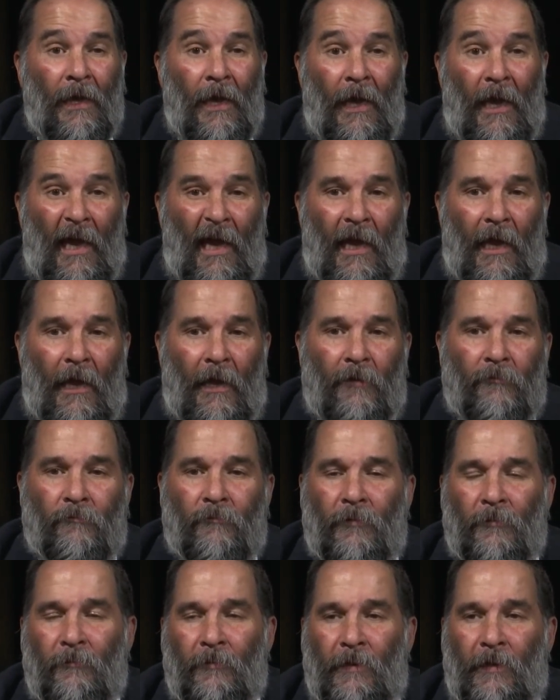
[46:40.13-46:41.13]

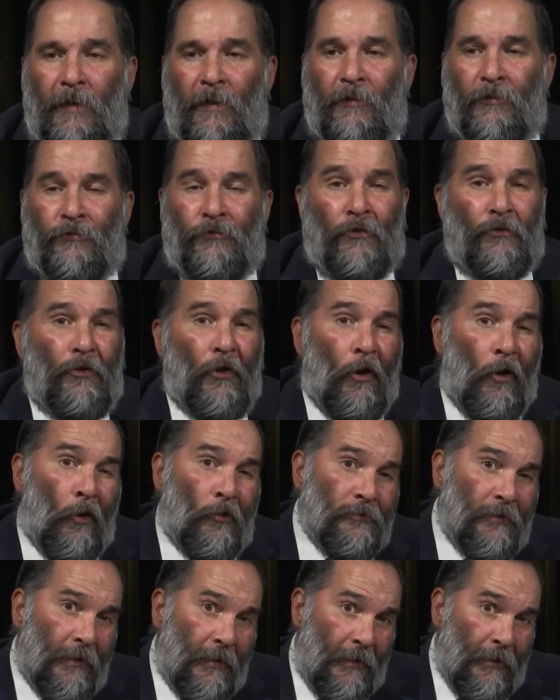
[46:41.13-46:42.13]
And it is the
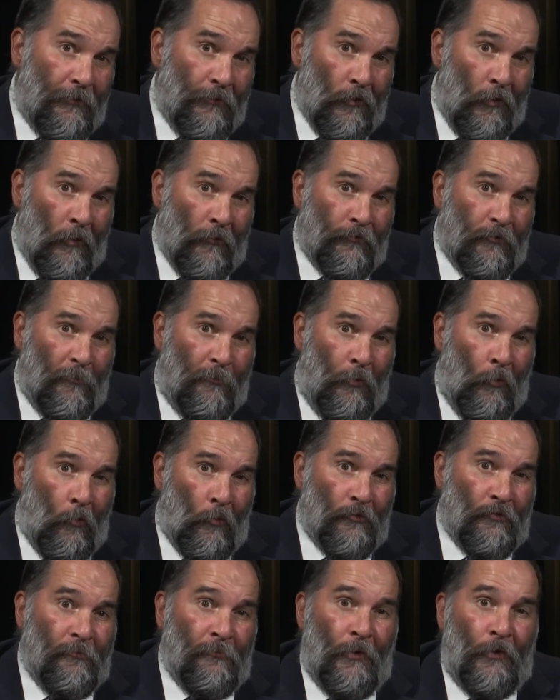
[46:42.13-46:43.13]
dog that gets off the
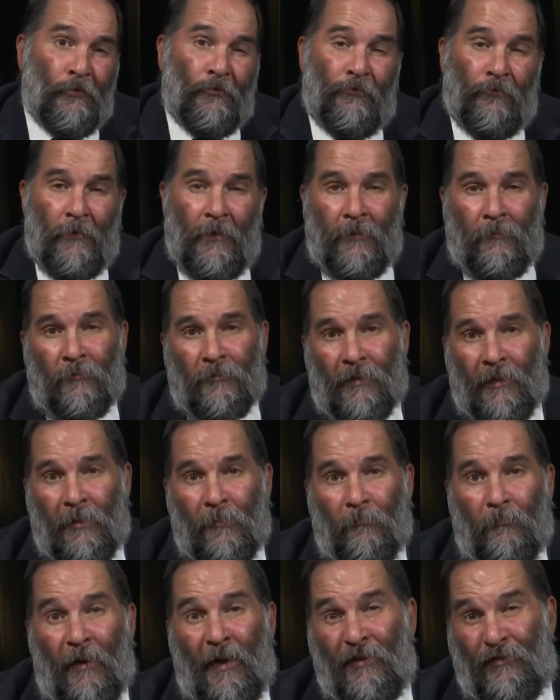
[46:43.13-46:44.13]
porch most frequently
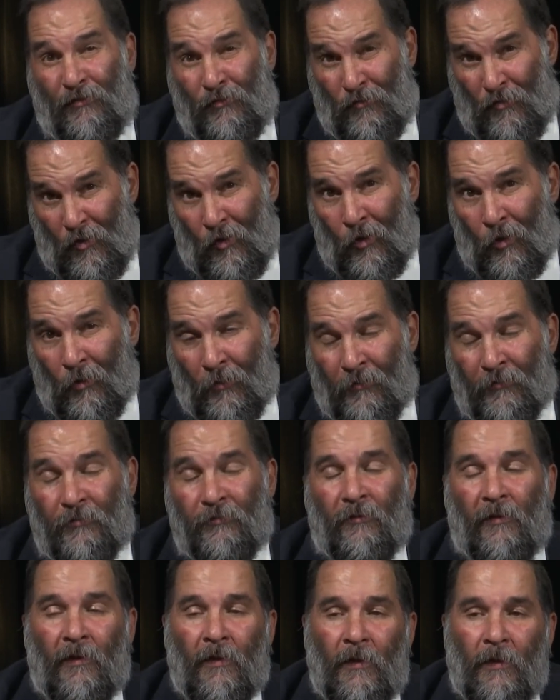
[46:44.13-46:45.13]
and bites you the
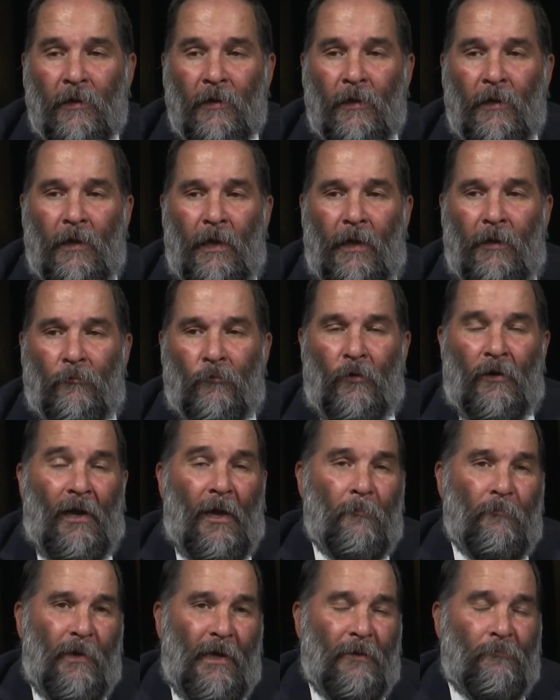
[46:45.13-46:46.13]
hardest. And what
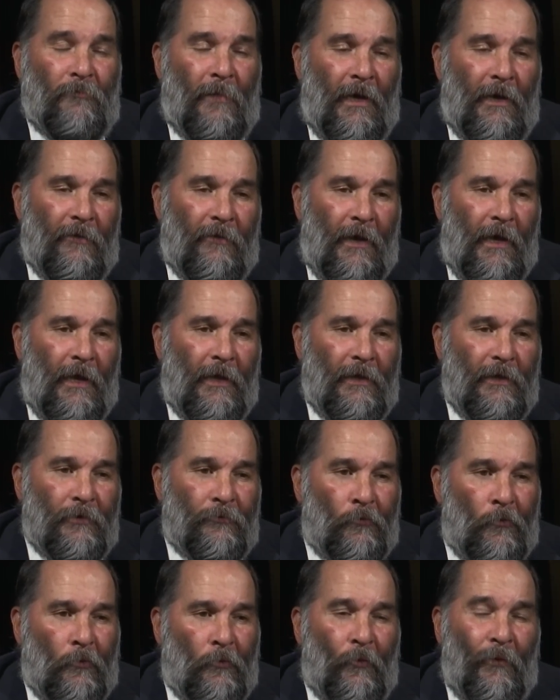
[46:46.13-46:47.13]
I mean by that is
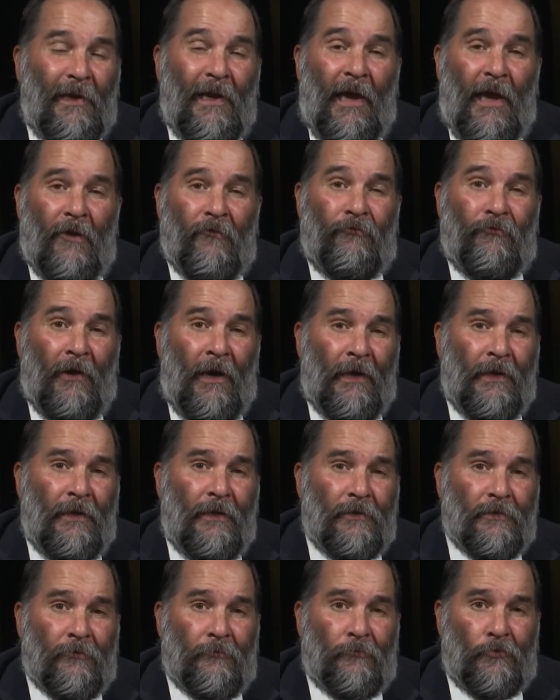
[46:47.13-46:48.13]
when we have
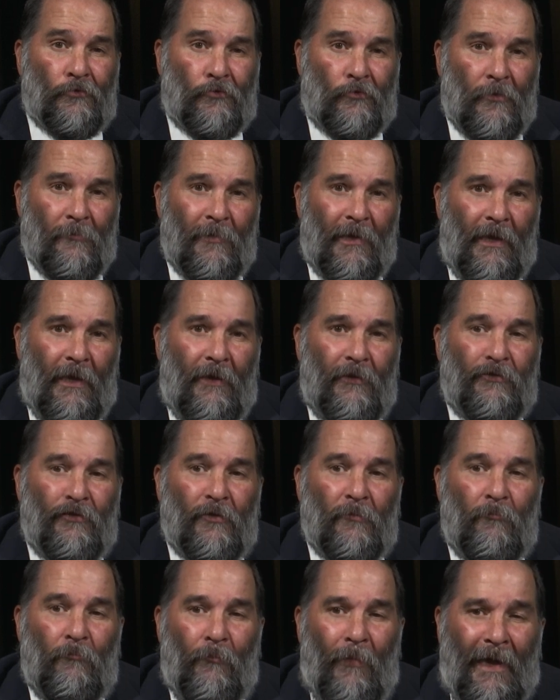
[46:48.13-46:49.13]
findings of
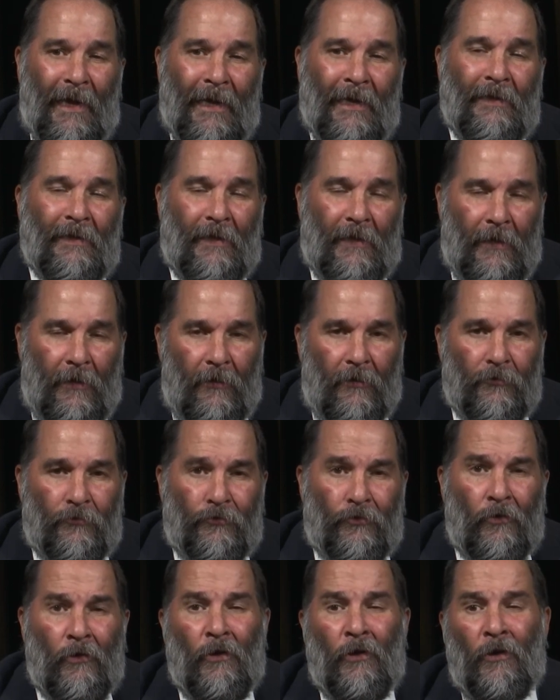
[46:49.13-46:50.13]
discrimination made
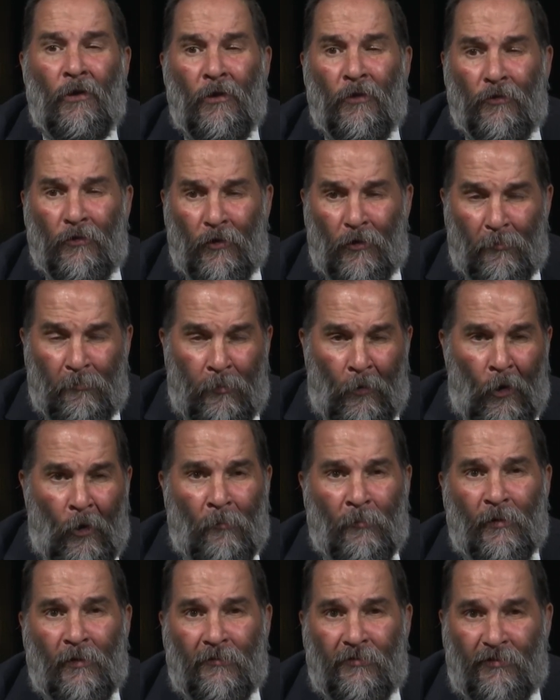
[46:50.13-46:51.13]
against the
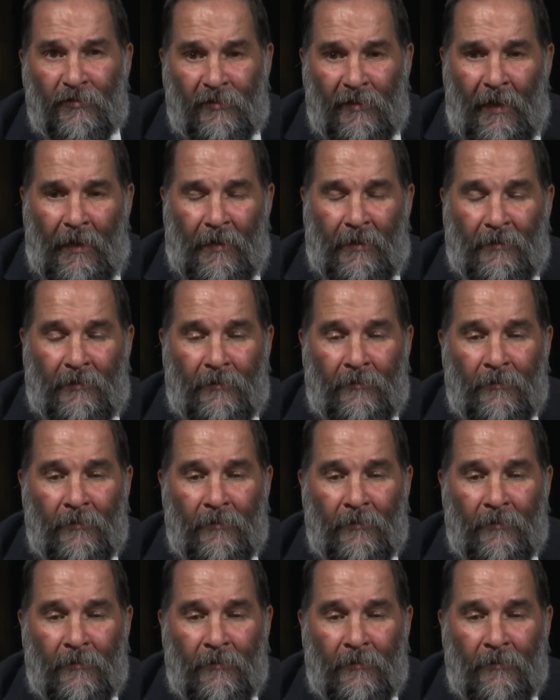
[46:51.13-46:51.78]
Department of State,